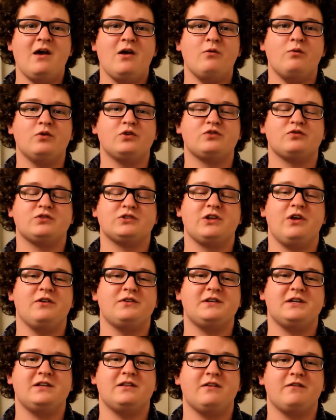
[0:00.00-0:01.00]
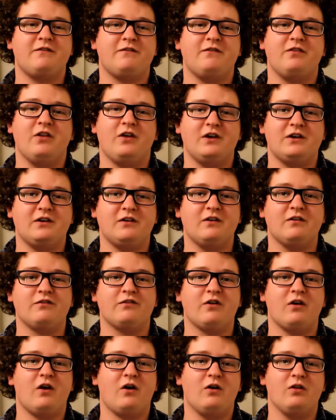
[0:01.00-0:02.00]
which resulted in the flood
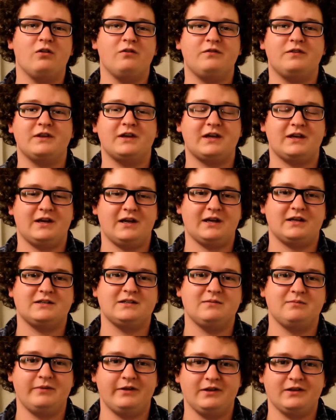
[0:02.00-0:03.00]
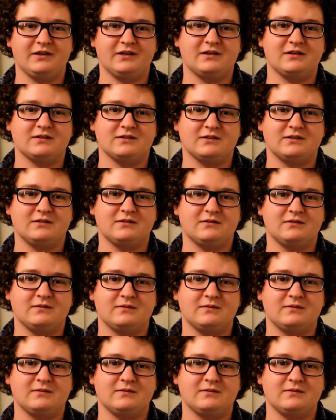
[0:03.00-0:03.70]
of all of the connected buildings.